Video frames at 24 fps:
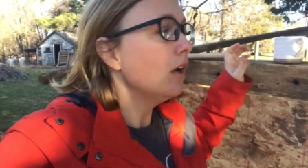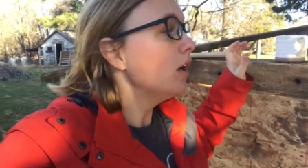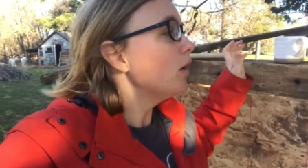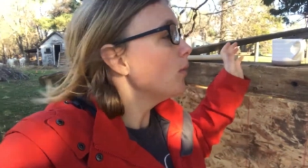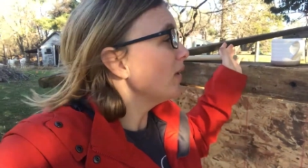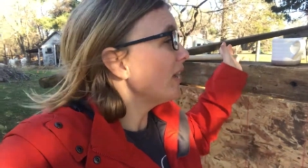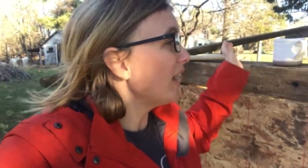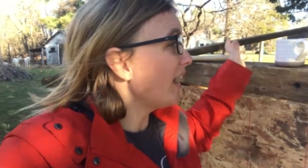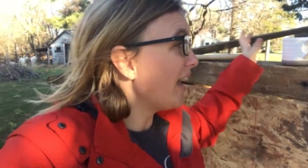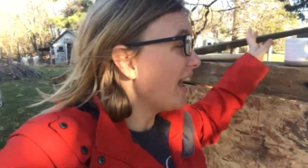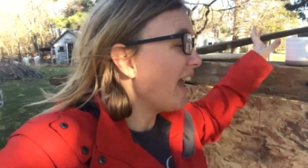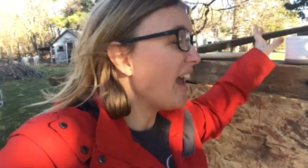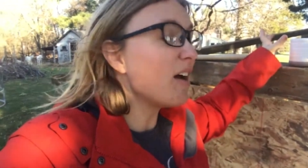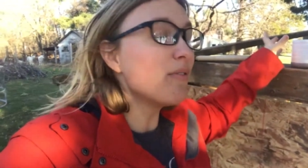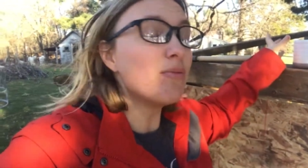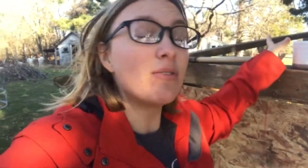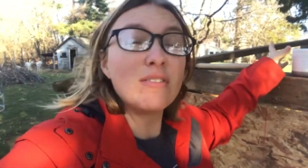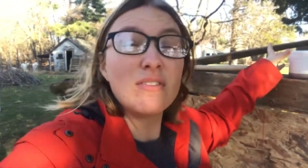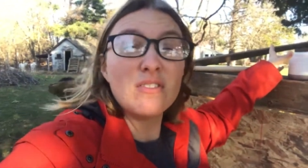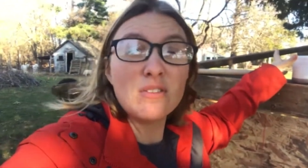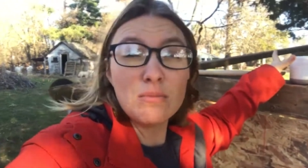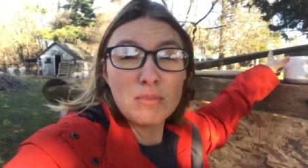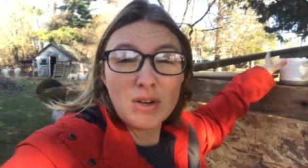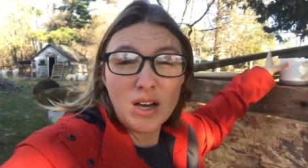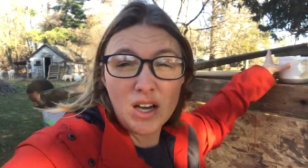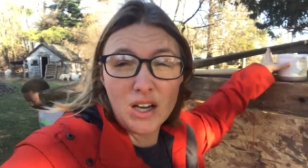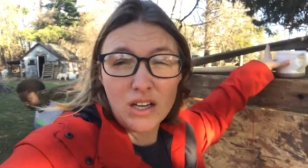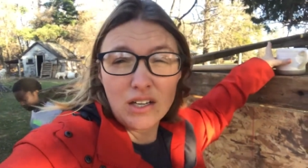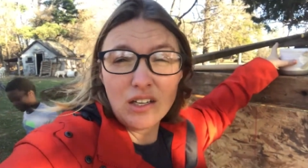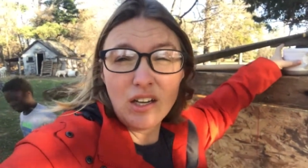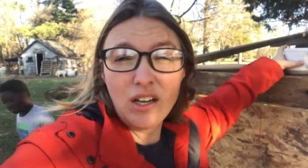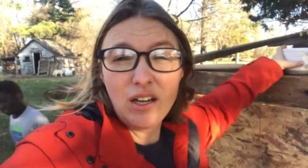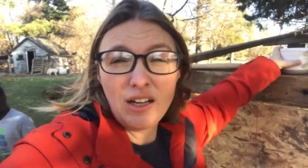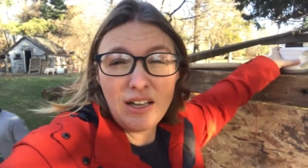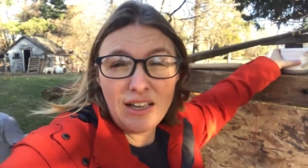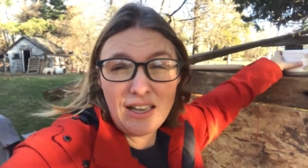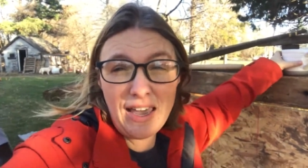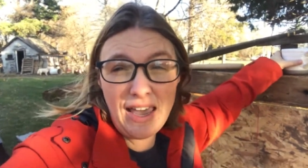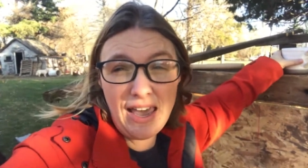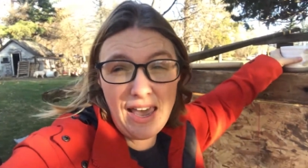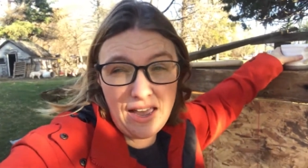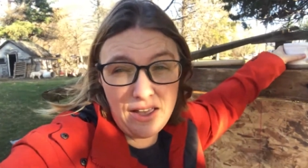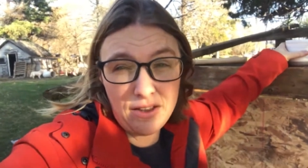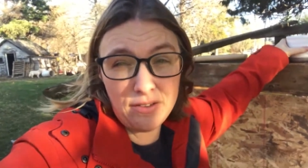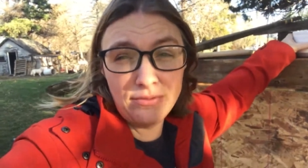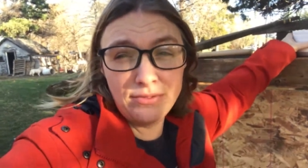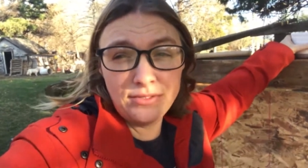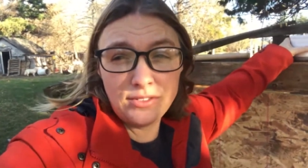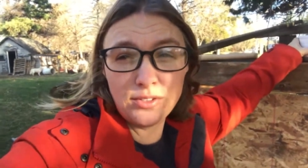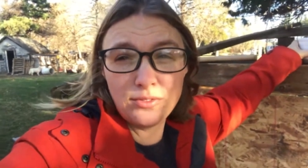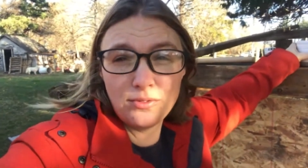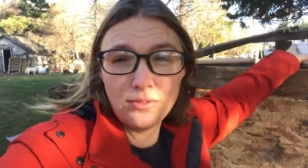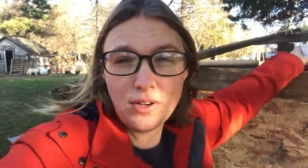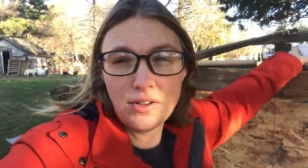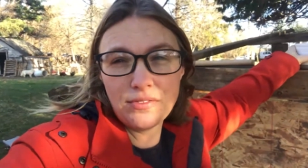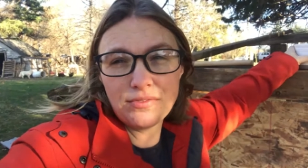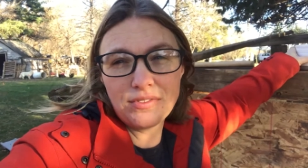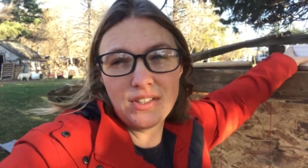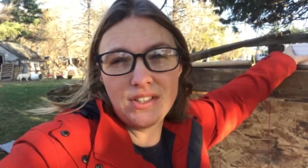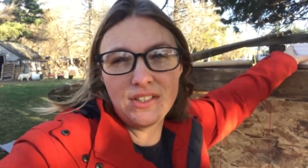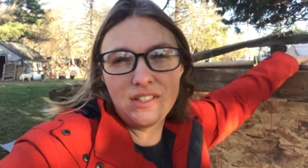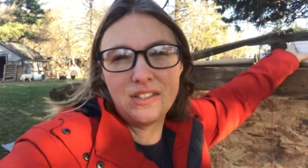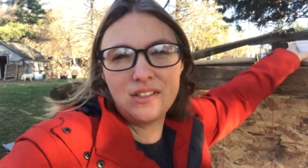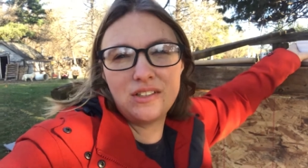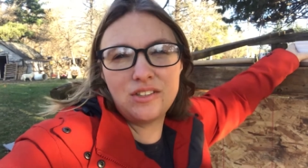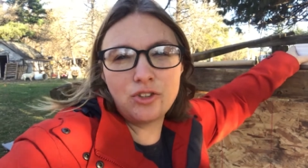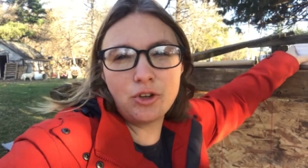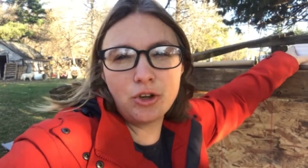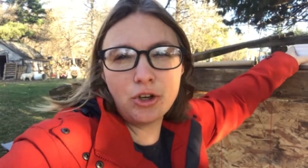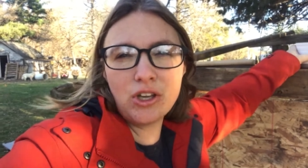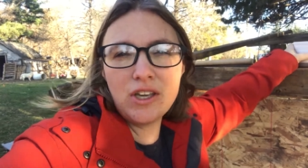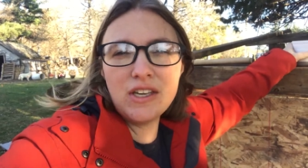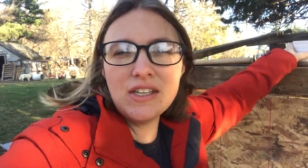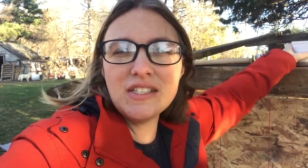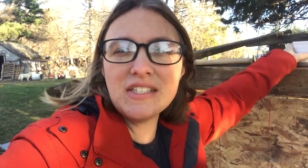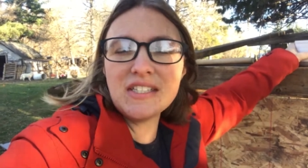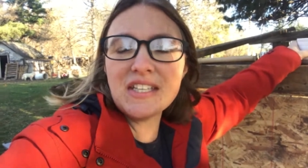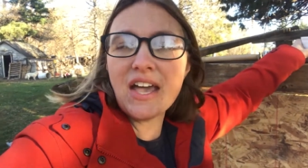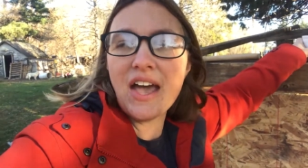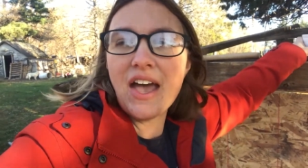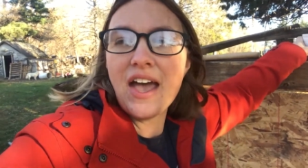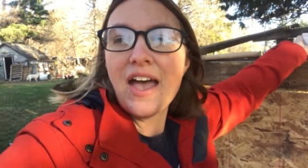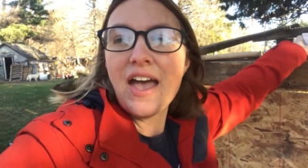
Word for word: We got half of them uh, halved of the turkeys